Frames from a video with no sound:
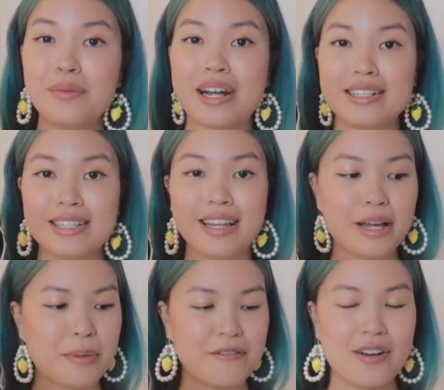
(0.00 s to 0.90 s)
when I did
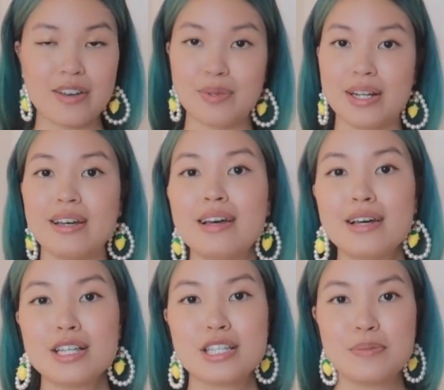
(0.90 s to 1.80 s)
like my 5-minute
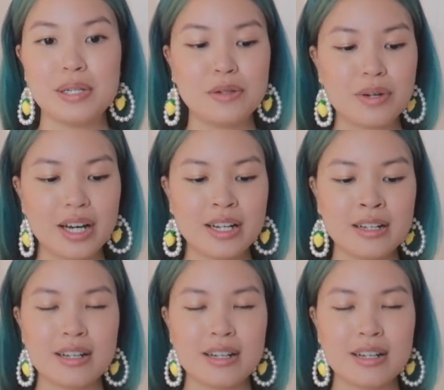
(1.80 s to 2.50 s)
speed run.